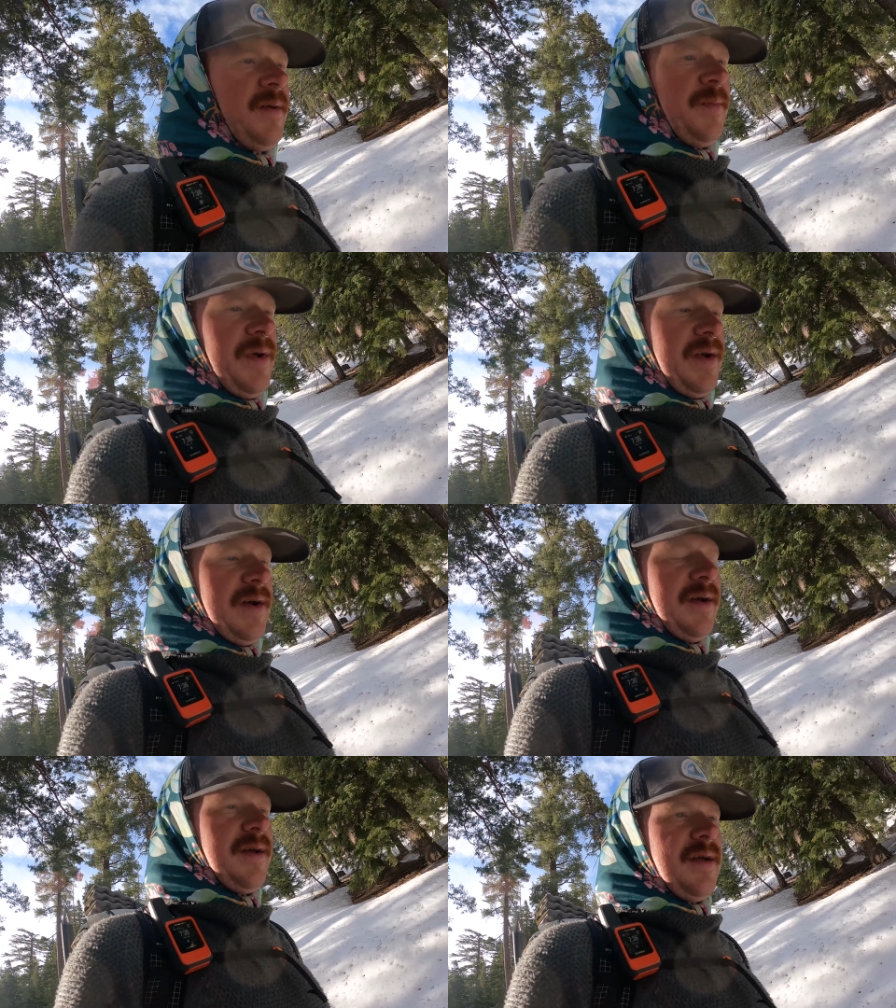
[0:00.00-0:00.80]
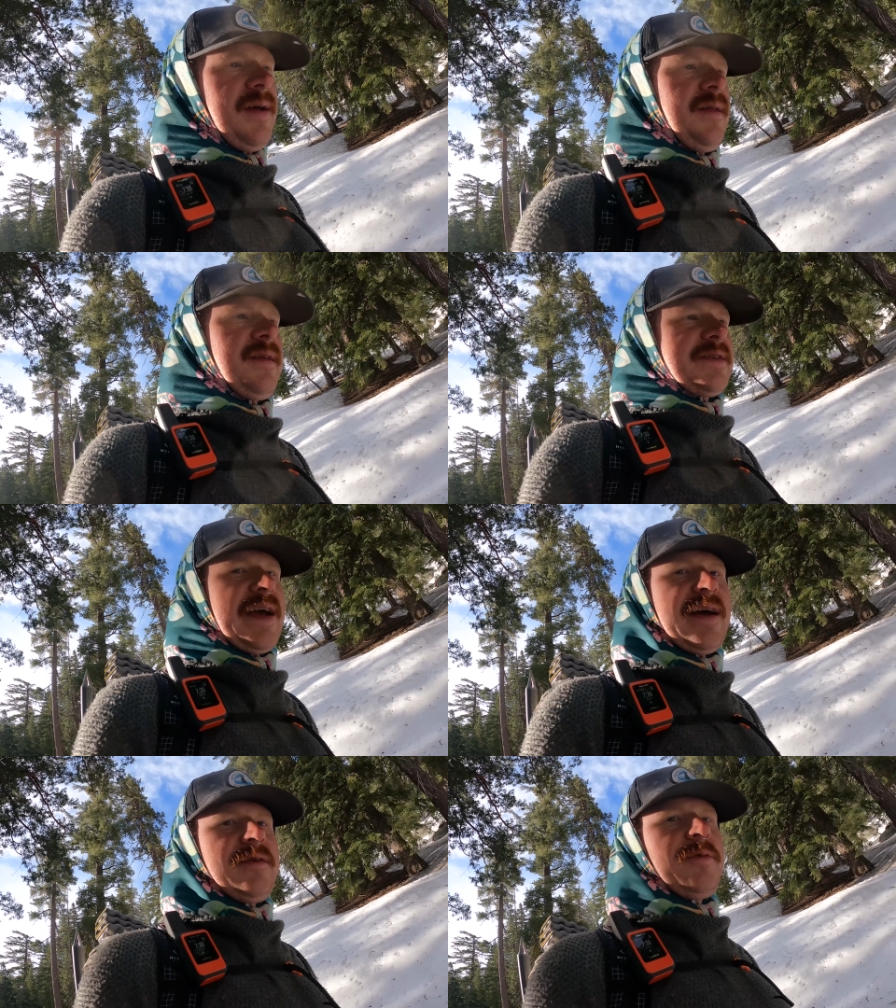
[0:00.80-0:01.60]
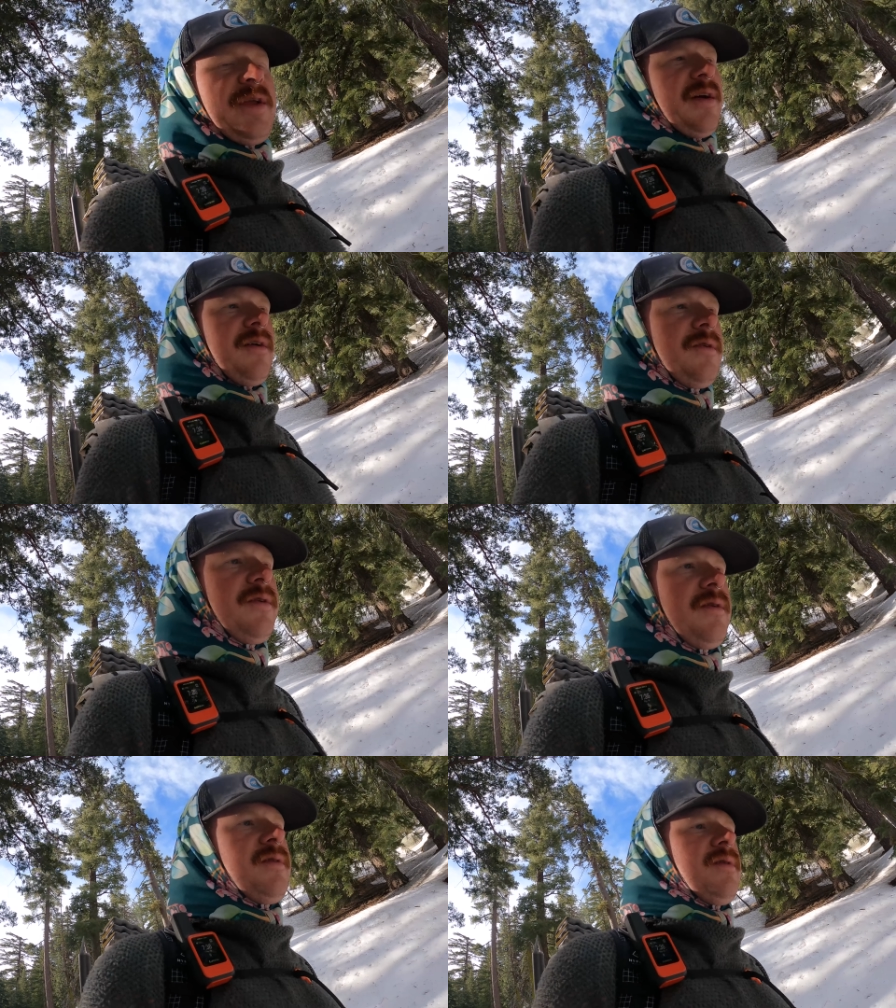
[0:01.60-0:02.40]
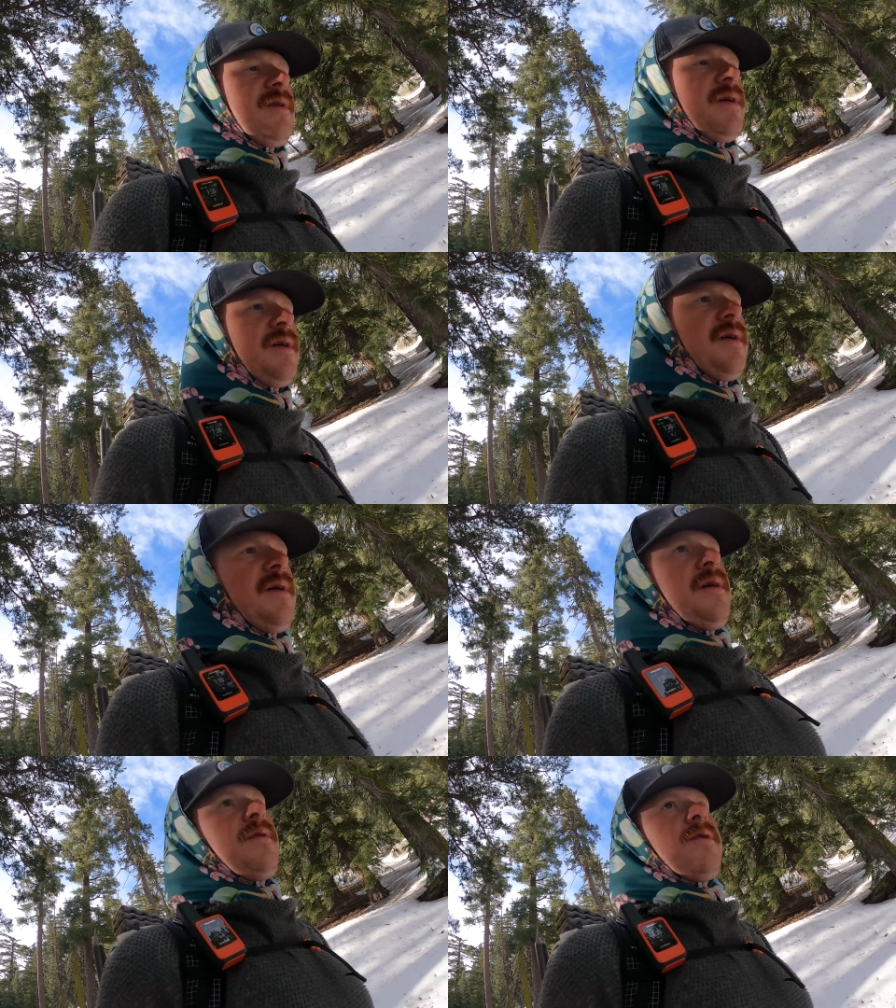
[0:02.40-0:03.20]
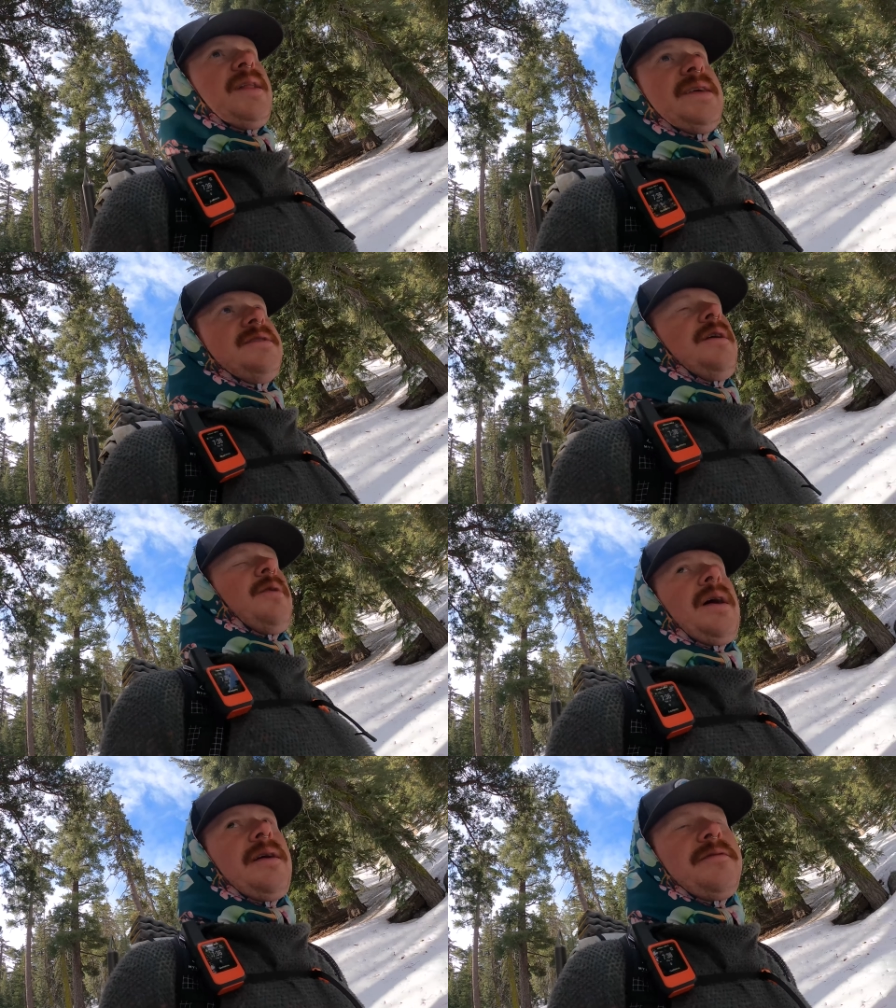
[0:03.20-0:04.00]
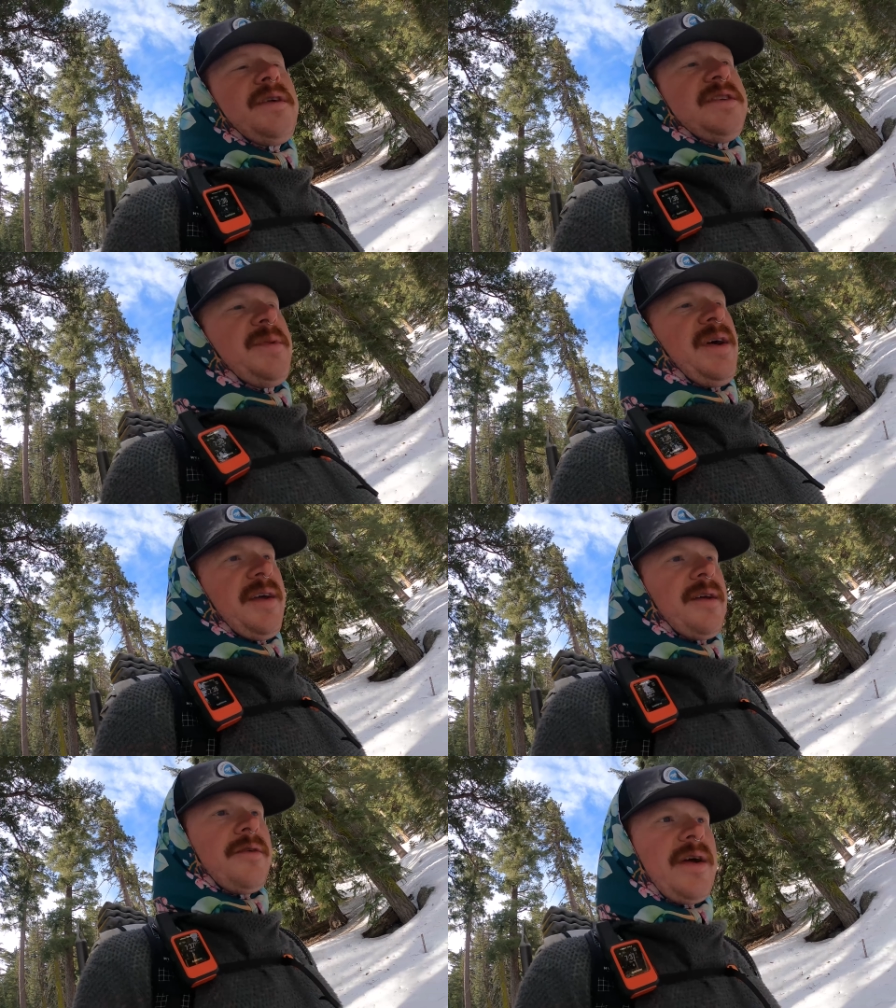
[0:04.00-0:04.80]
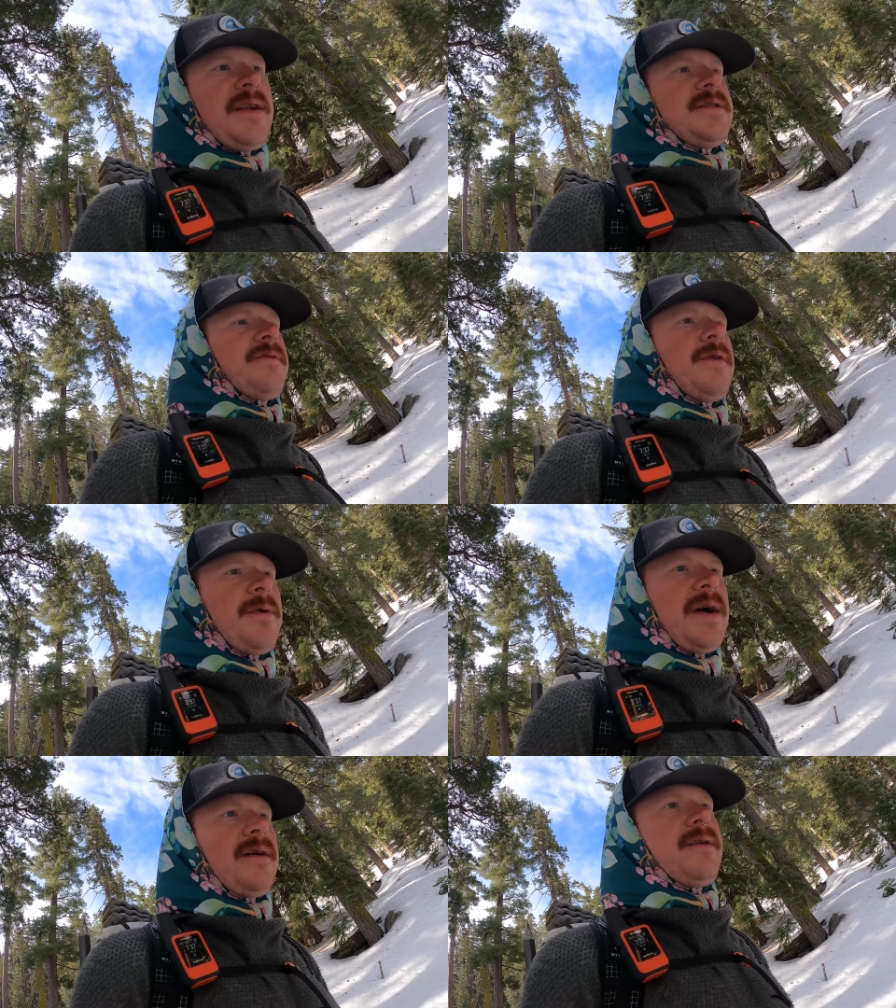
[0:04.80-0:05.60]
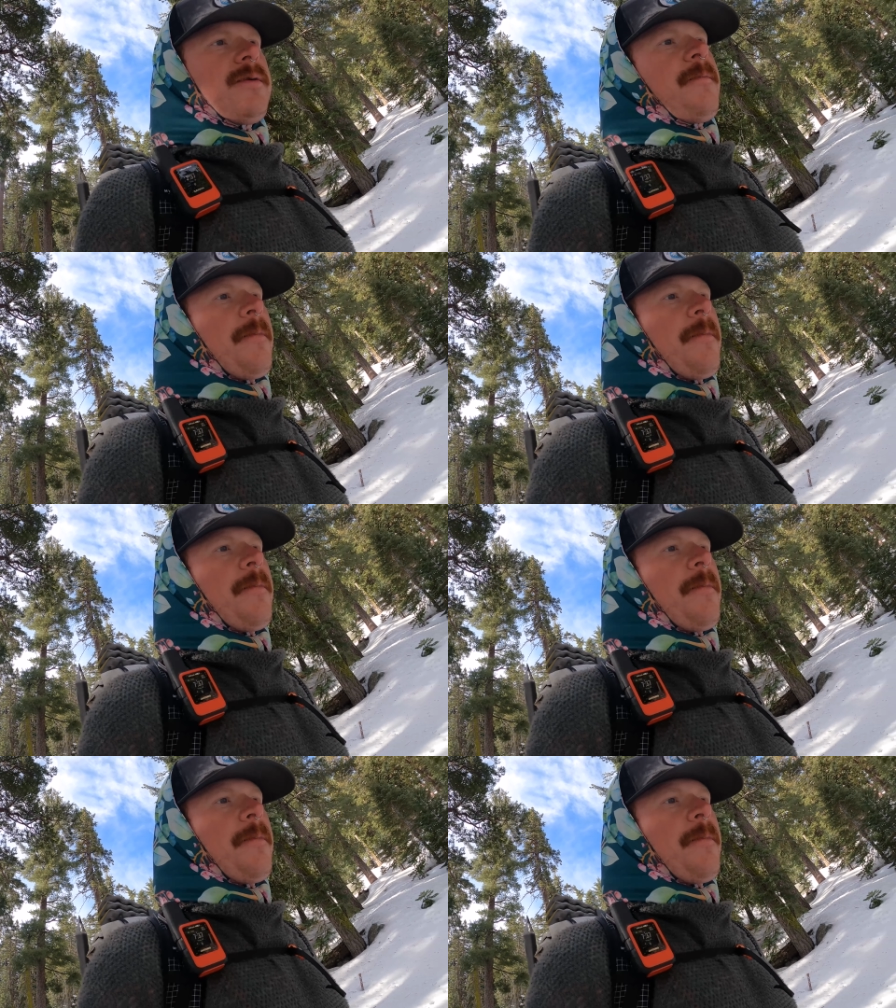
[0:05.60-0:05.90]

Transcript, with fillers: But uh, this guy that we know, or at least know of, he's been hiking around us for a while.